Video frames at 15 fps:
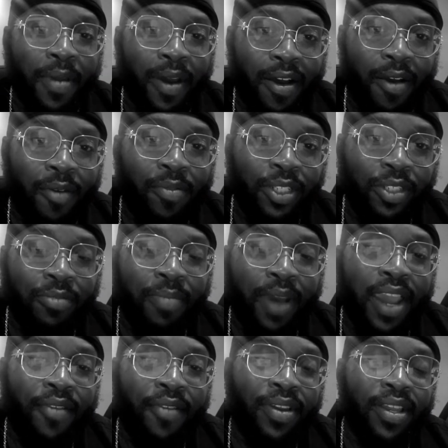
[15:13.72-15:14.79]
what you
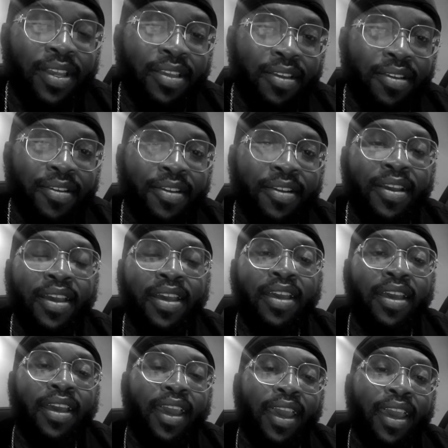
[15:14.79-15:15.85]
made for the year,
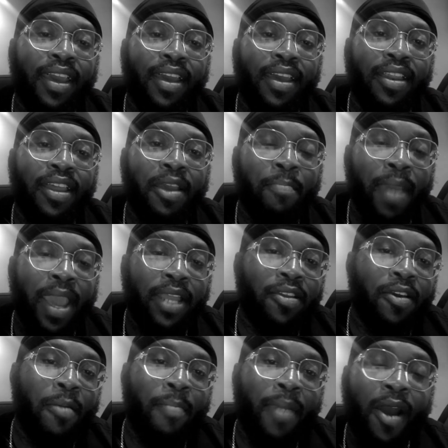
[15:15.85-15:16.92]
and it make the
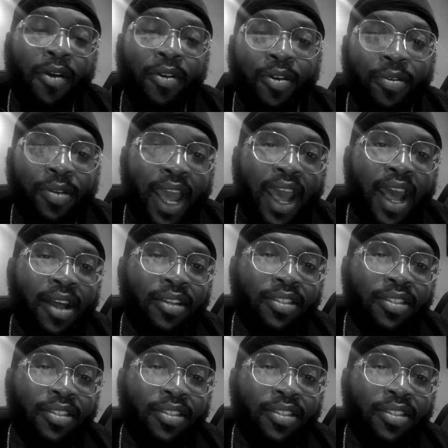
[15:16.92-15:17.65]
amount go down.